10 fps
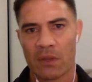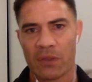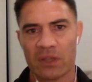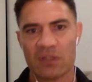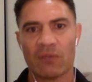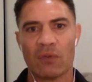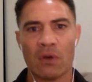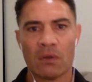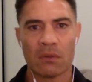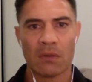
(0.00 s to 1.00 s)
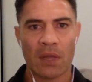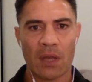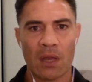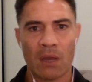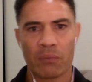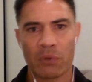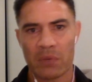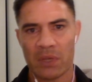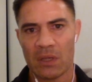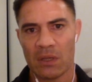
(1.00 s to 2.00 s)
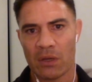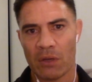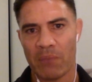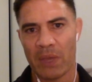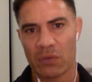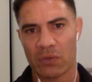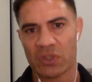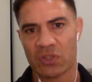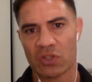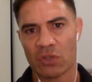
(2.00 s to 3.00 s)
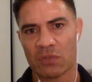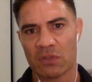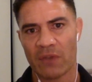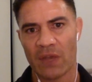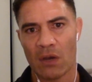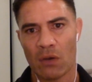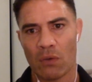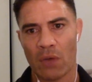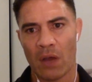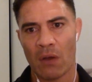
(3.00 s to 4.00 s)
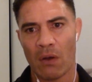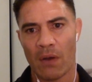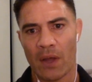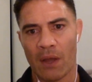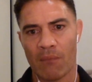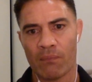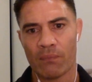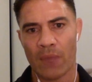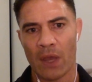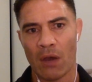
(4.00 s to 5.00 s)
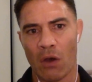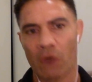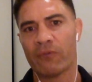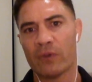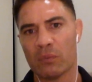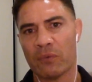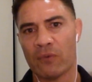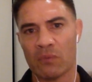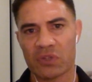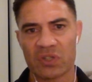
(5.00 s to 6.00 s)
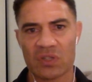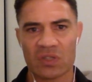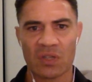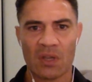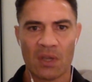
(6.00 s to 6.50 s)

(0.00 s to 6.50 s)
things have gone probably backwards in terms of our on-field performances